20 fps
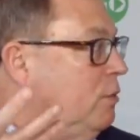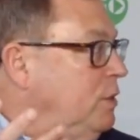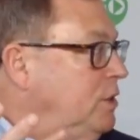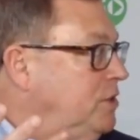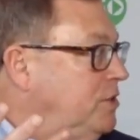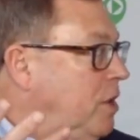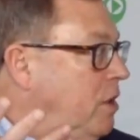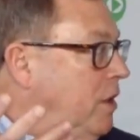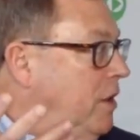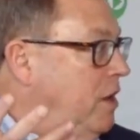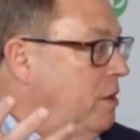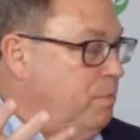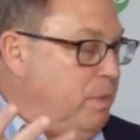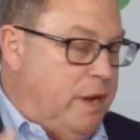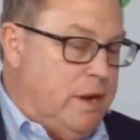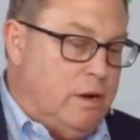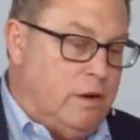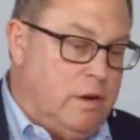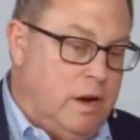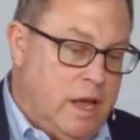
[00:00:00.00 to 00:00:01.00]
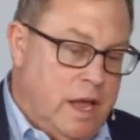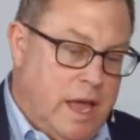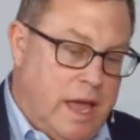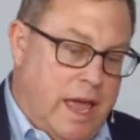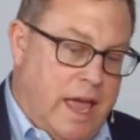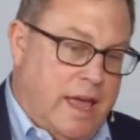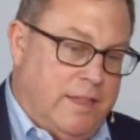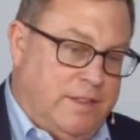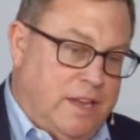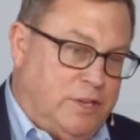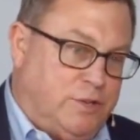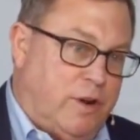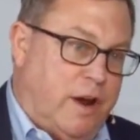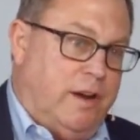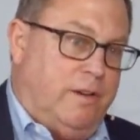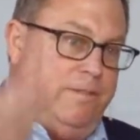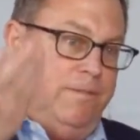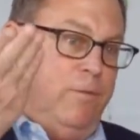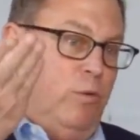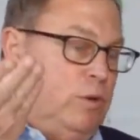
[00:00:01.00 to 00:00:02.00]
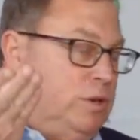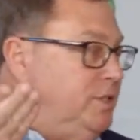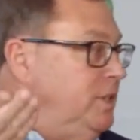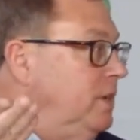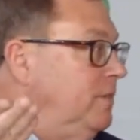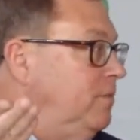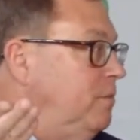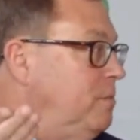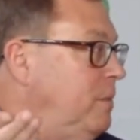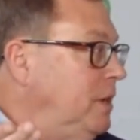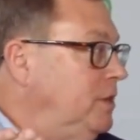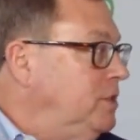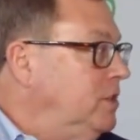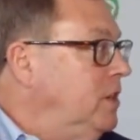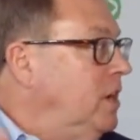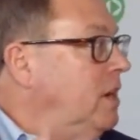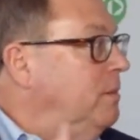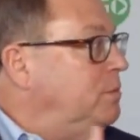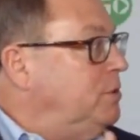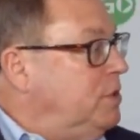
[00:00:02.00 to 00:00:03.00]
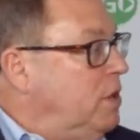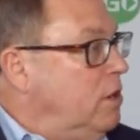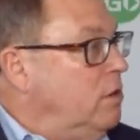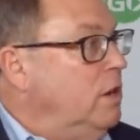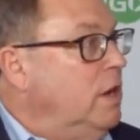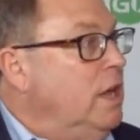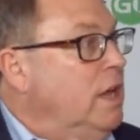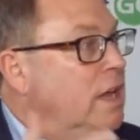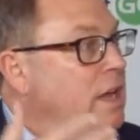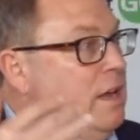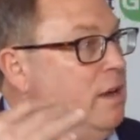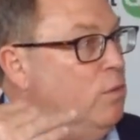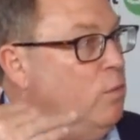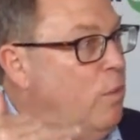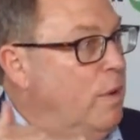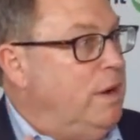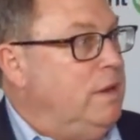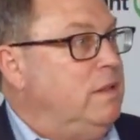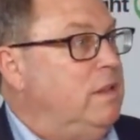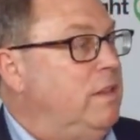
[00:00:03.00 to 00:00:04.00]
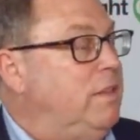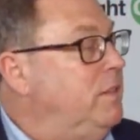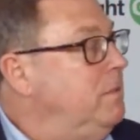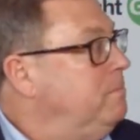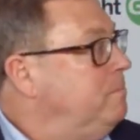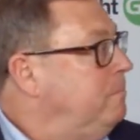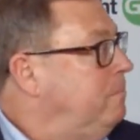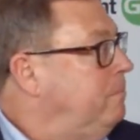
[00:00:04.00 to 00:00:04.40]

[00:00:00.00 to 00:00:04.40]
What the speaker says: started up here, and they try to force information up. So they project